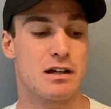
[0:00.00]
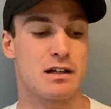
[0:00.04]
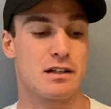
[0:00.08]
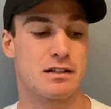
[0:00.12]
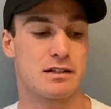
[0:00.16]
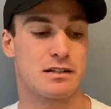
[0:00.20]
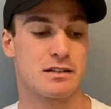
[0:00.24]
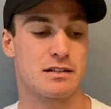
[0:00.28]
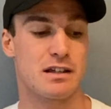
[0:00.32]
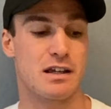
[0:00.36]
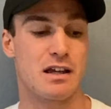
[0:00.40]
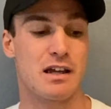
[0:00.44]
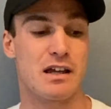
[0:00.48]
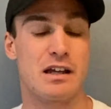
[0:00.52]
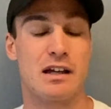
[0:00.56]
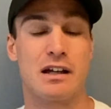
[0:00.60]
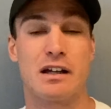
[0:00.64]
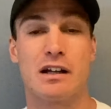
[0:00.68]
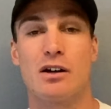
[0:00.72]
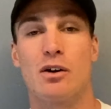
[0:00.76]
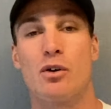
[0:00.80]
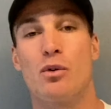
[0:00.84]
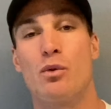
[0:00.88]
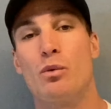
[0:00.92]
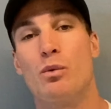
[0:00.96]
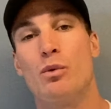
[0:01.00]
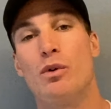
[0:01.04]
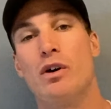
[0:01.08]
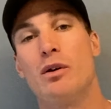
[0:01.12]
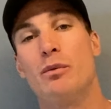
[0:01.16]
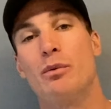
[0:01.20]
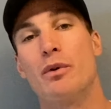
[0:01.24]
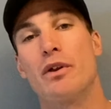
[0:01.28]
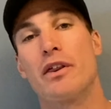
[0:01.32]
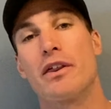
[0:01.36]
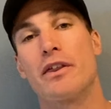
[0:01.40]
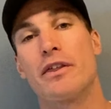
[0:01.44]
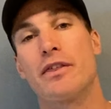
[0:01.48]
seeing what
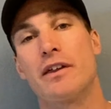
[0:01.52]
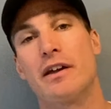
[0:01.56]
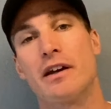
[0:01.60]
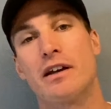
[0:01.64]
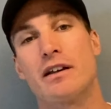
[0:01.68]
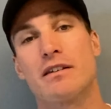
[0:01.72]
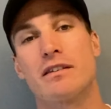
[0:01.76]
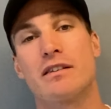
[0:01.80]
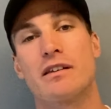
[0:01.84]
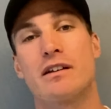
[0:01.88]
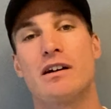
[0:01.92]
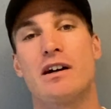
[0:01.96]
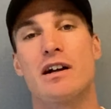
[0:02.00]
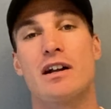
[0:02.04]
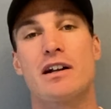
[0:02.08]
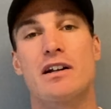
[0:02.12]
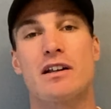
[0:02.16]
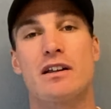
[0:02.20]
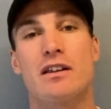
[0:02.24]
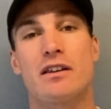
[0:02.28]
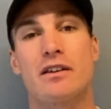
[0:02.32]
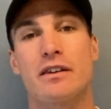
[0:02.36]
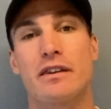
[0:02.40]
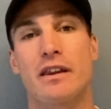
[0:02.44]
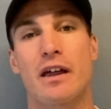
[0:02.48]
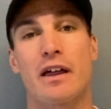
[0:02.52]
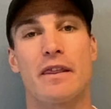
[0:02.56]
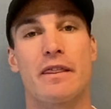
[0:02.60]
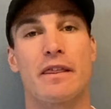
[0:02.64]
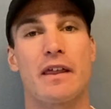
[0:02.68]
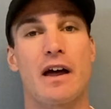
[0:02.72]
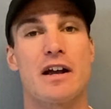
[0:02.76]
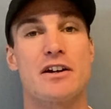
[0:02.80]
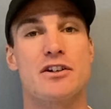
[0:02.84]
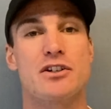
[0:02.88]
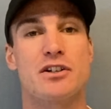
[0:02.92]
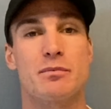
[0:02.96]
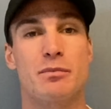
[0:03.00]
were the things that
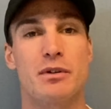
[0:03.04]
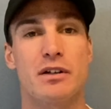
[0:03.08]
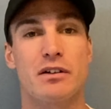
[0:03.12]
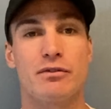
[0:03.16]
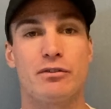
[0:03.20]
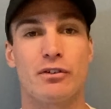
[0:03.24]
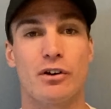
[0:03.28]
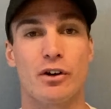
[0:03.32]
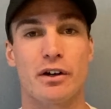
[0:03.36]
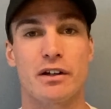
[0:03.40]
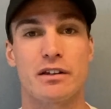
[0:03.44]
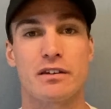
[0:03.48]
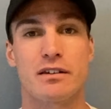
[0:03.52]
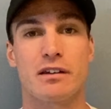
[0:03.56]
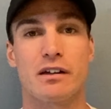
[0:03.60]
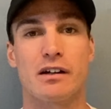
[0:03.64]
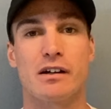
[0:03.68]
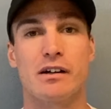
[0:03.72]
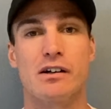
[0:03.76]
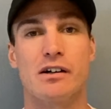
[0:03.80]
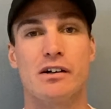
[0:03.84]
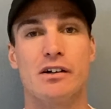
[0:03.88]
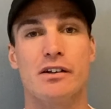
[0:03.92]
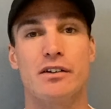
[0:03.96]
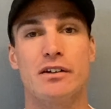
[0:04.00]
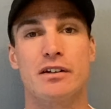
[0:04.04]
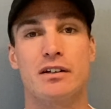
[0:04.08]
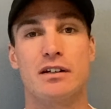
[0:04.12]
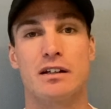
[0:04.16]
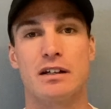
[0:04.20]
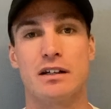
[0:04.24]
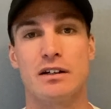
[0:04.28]
they should be focusing on